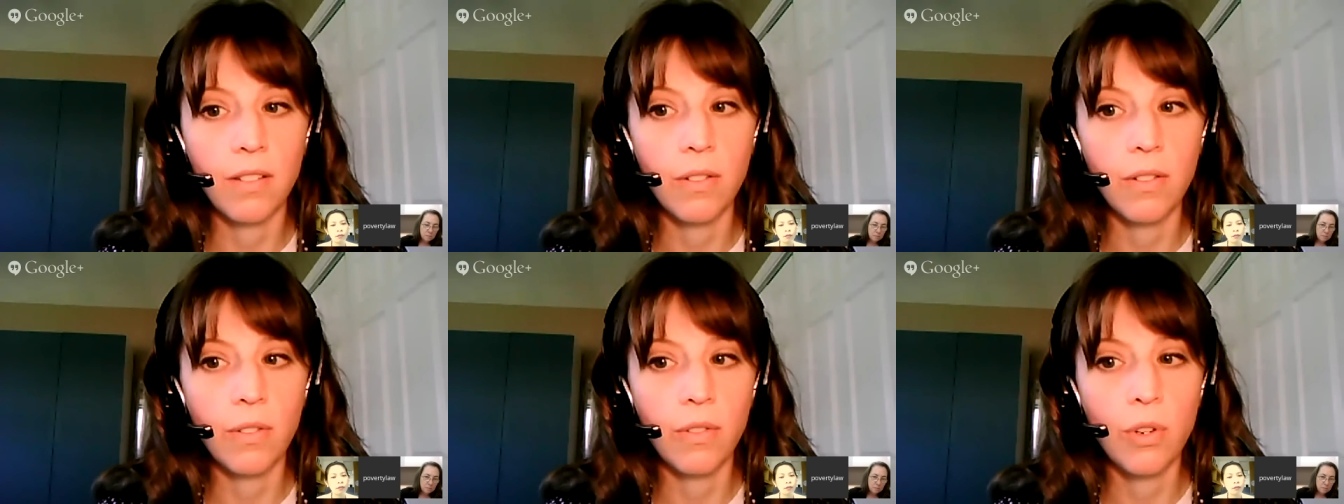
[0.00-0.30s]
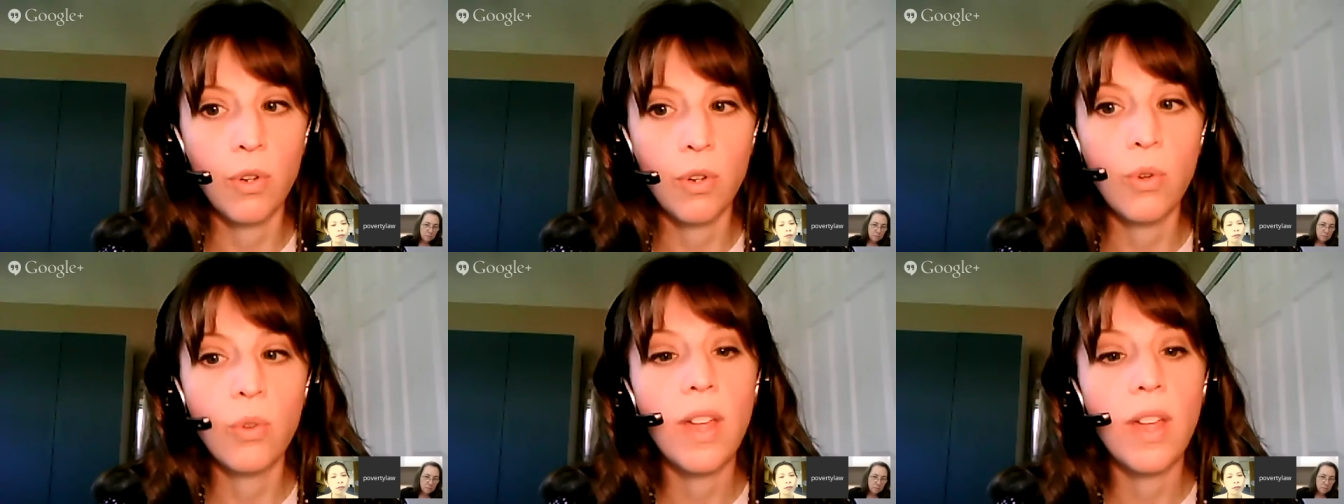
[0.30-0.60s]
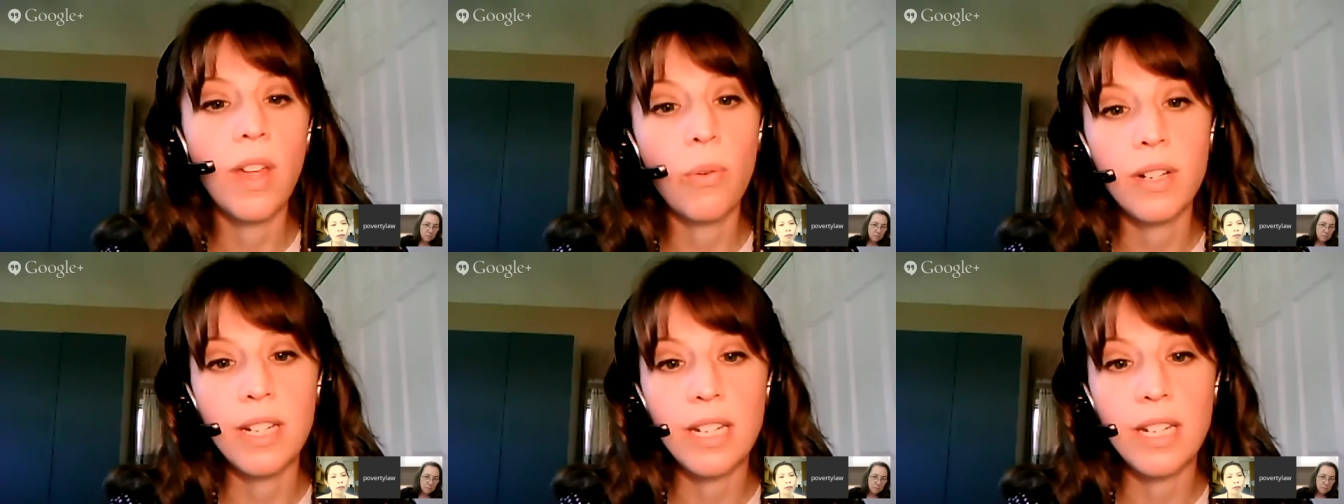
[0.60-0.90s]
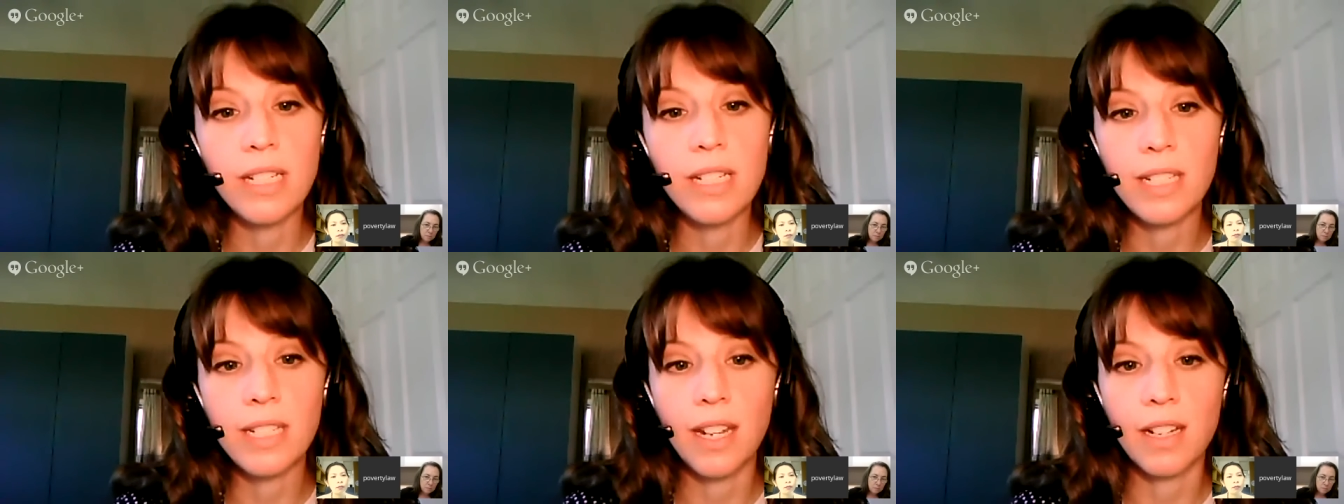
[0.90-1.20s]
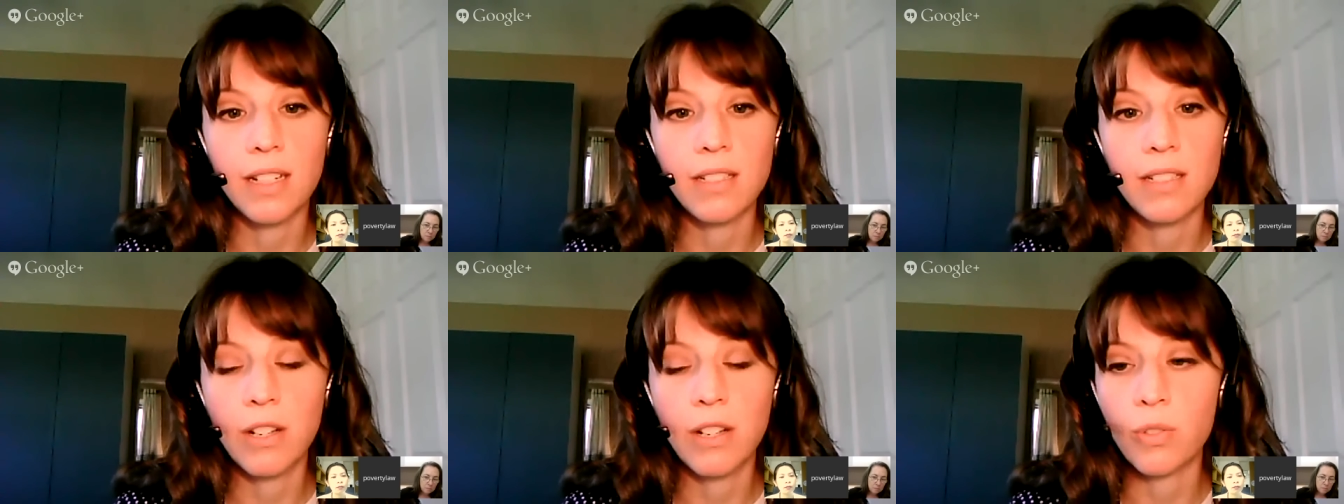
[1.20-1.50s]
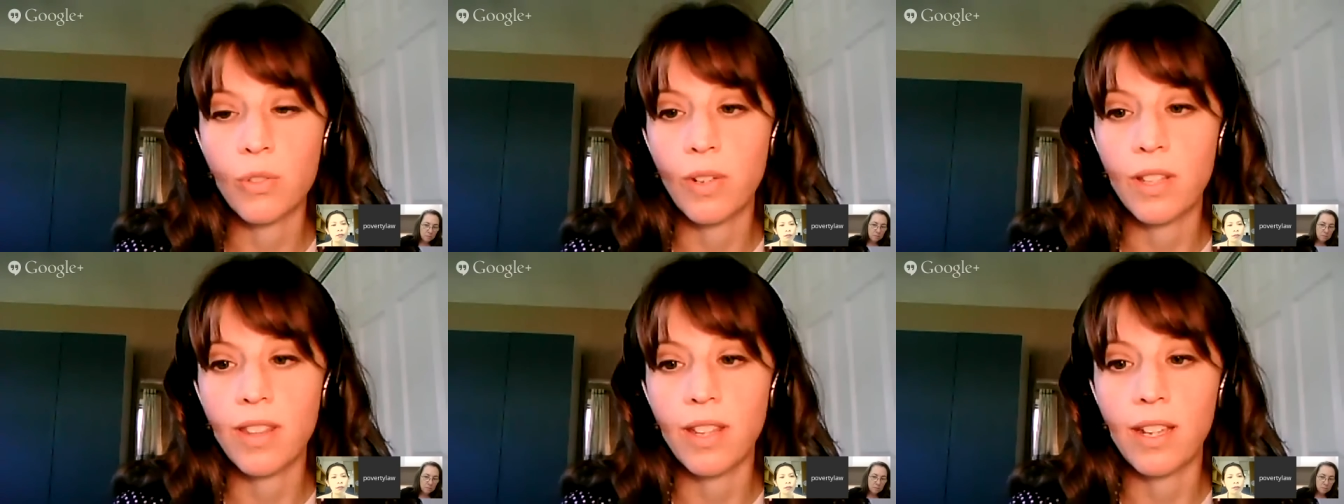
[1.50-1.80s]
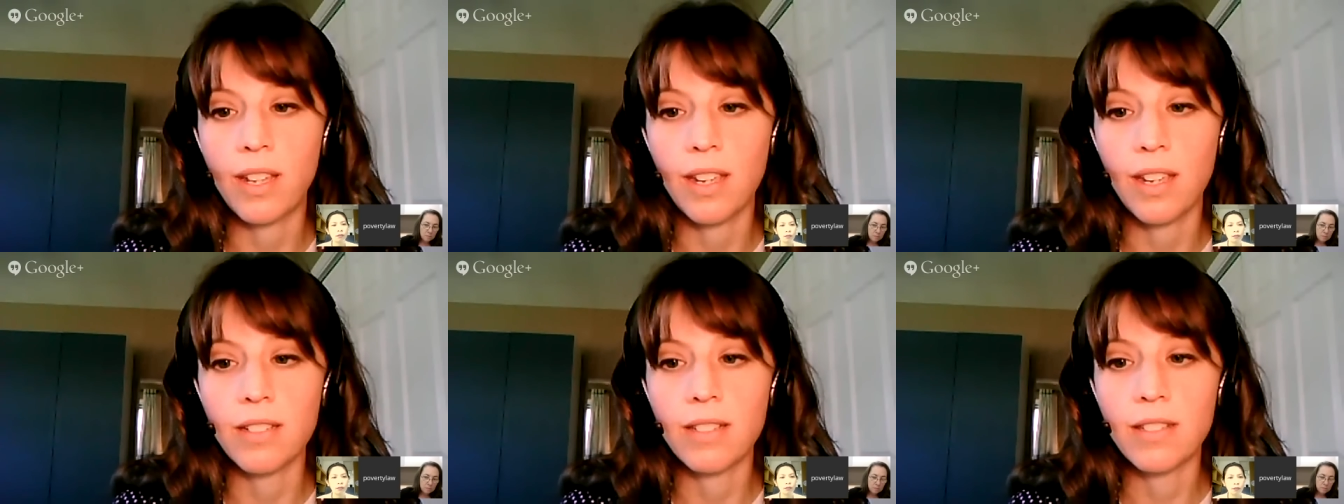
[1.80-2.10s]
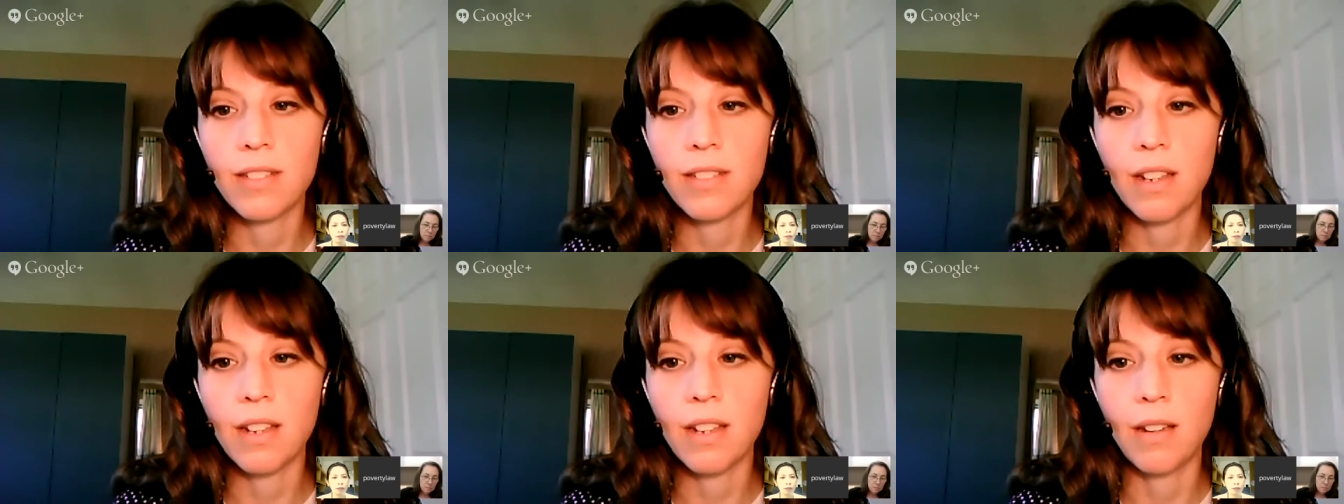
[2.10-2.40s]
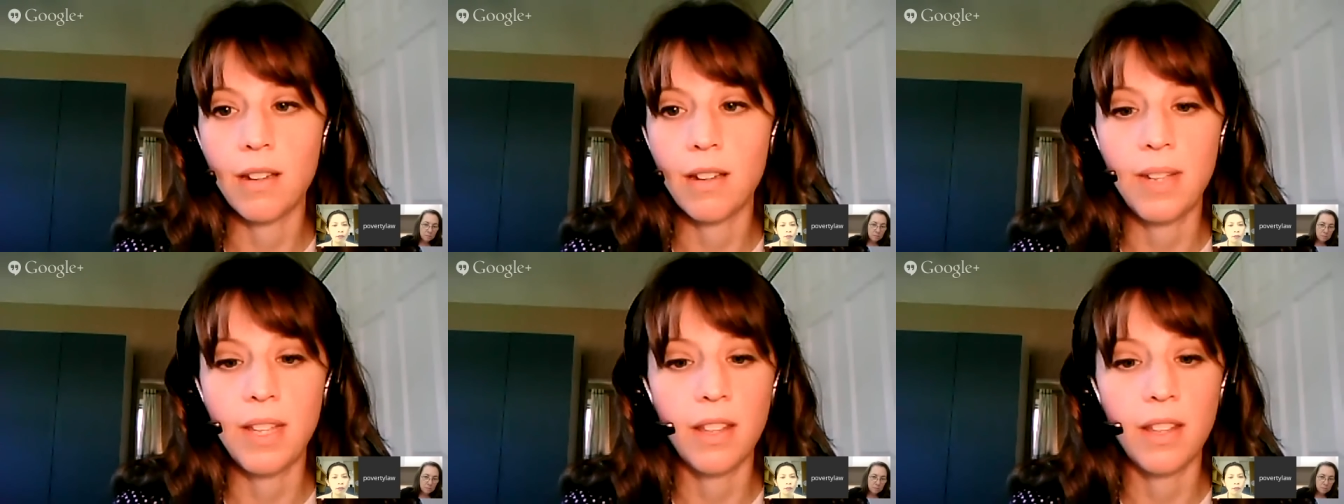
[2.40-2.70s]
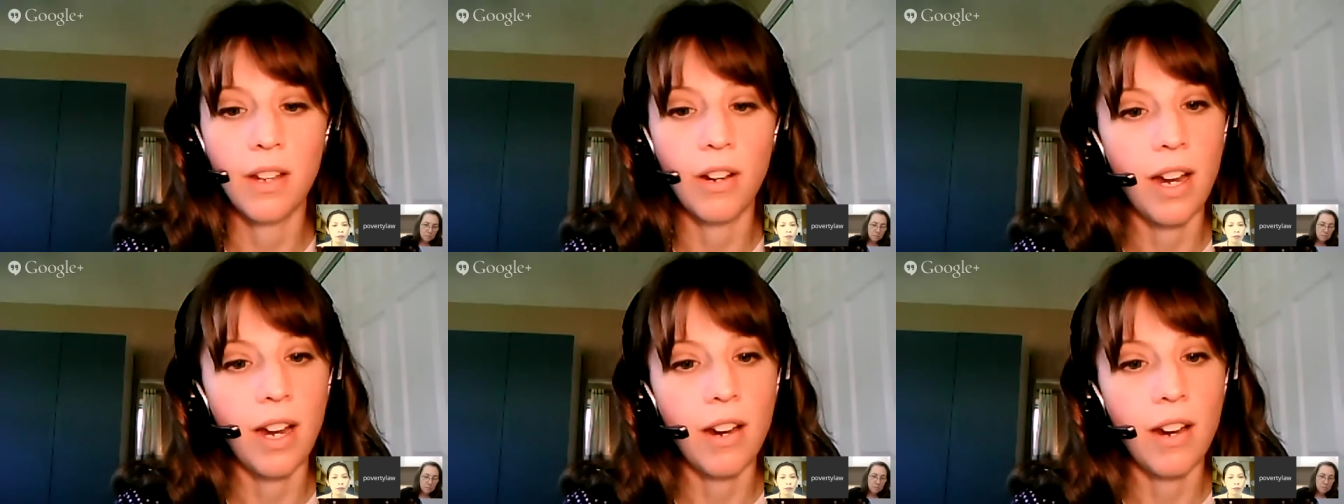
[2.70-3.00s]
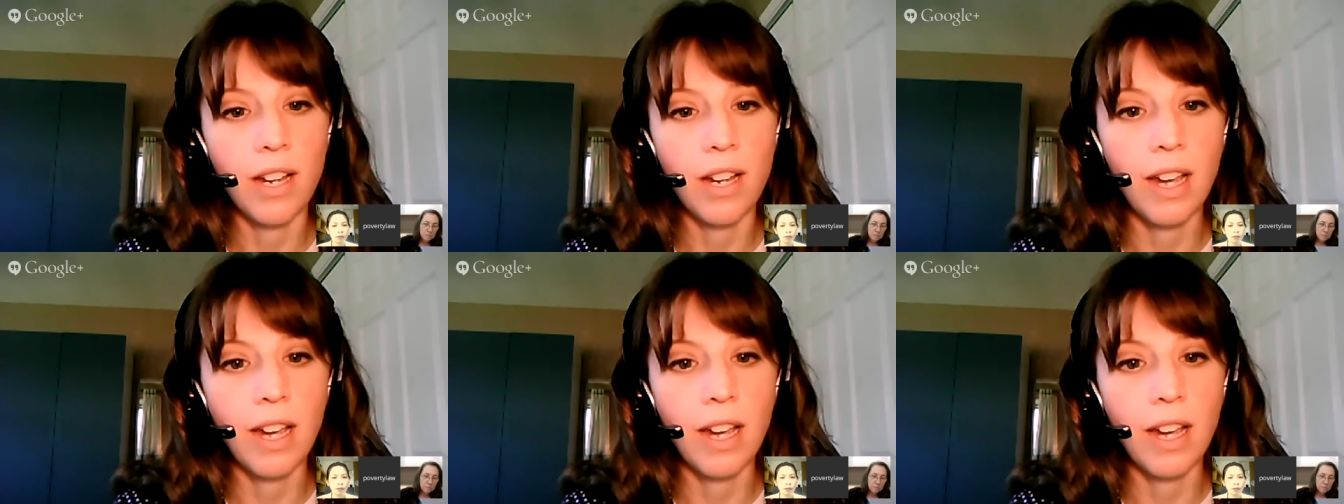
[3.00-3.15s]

who they would need to get in touch with, I guess, in their area.